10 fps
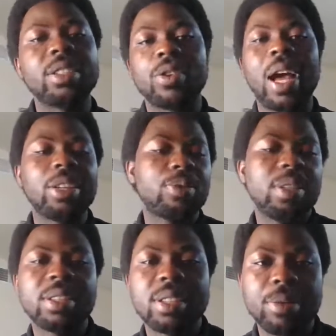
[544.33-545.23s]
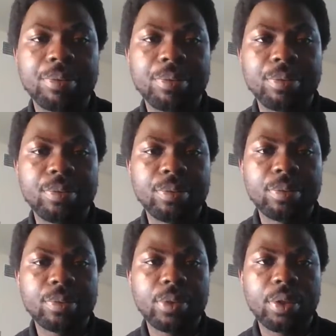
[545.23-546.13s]
in your I-20.
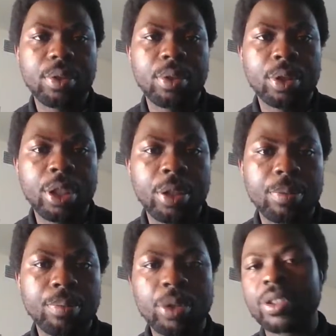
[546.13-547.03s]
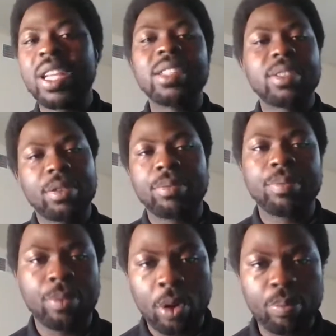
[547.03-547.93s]
Okay. Because that's
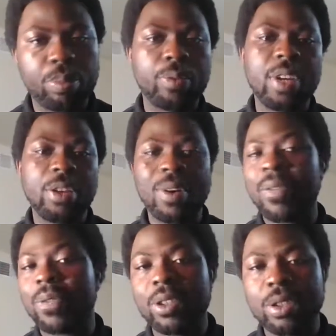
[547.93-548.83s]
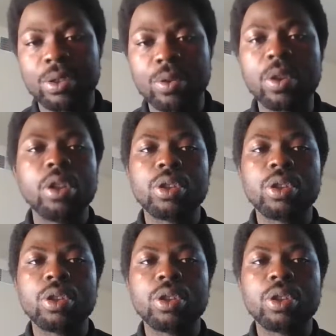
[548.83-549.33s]
one proof that you have funding to.